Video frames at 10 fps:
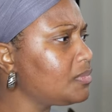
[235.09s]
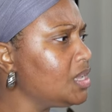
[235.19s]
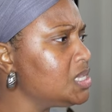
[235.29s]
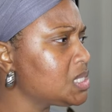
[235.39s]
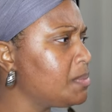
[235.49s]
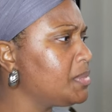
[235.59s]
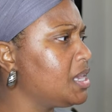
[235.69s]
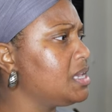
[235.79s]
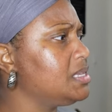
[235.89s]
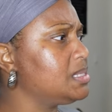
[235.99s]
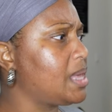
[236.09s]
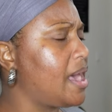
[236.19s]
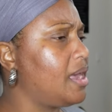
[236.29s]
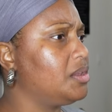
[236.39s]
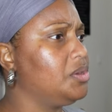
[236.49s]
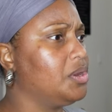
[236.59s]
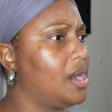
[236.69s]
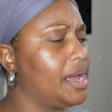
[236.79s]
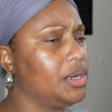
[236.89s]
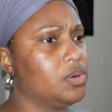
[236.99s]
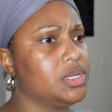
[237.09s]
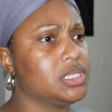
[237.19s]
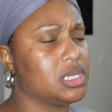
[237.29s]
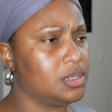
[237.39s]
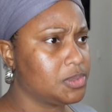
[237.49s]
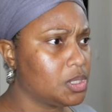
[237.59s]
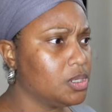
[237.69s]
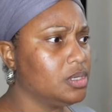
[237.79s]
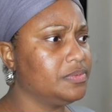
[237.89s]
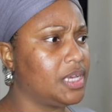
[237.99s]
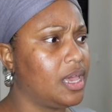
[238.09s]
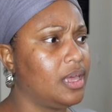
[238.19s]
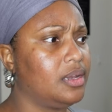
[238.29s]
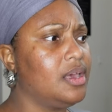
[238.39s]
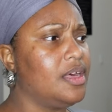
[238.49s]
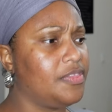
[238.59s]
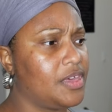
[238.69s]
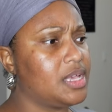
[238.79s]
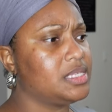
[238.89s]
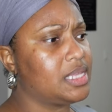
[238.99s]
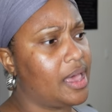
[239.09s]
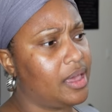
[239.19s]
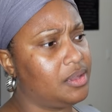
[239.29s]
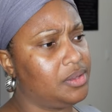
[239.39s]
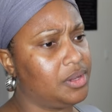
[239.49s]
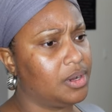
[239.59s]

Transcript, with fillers: some things that, you know, I noticed and observed and things that, you